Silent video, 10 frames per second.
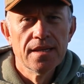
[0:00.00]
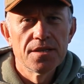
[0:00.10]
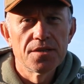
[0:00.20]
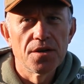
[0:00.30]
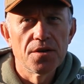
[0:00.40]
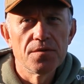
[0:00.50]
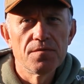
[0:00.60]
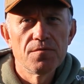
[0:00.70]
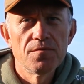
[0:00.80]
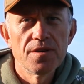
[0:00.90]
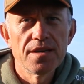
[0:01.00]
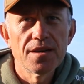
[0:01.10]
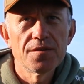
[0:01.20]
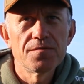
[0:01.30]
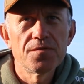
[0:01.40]
So really
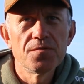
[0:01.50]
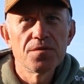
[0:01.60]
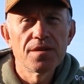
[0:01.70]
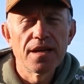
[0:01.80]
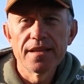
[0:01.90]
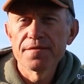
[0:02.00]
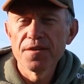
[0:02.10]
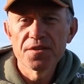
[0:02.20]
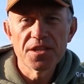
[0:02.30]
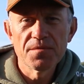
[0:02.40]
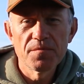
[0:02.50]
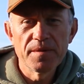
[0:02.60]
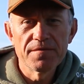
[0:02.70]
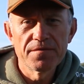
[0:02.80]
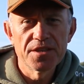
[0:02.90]
hopeful and it's the first time I've
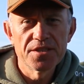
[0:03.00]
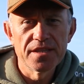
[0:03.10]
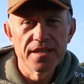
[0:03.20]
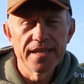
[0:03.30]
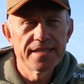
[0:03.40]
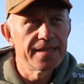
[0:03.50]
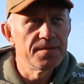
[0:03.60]
been fishing in Italy.